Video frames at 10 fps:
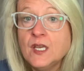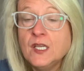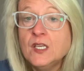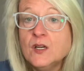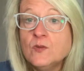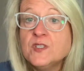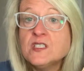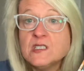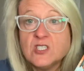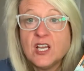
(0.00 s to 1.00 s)
You know, this
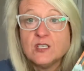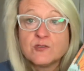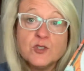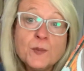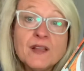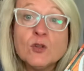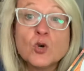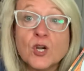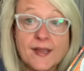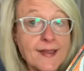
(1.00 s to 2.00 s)
is a chance for you to be a little
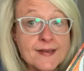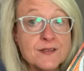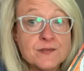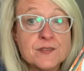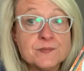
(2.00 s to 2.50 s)
creative.